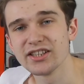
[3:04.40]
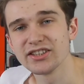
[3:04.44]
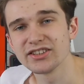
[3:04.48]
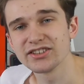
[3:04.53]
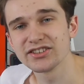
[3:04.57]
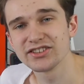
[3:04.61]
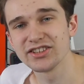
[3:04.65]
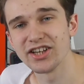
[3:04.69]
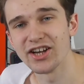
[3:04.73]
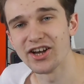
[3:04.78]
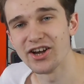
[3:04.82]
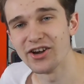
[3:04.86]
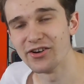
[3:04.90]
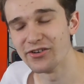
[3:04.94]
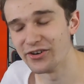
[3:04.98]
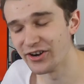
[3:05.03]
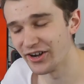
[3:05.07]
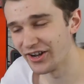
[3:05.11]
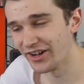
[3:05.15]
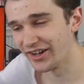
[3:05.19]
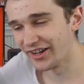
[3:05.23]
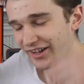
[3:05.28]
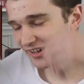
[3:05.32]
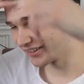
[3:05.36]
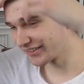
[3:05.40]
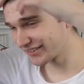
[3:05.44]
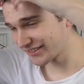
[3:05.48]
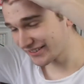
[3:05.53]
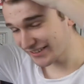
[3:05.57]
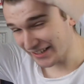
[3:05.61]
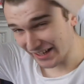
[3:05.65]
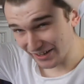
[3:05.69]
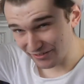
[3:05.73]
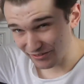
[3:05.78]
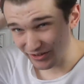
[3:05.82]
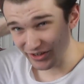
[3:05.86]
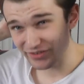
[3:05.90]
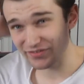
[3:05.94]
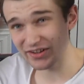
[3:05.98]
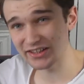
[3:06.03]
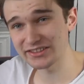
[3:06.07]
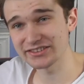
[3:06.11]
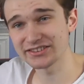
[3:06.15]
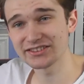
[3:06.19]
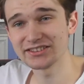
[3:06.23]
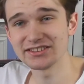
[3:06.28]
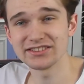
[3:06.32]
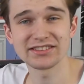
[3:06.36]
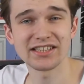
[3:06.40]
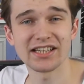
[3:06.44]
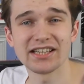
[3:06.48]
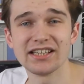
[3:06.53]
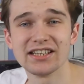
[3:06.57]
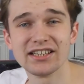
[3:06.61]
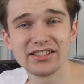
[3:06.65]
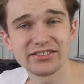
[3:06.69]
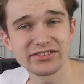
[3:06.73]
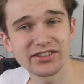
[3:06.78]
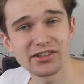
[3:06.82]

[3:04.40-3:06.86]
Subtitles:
So get rid of Anthony Taylor.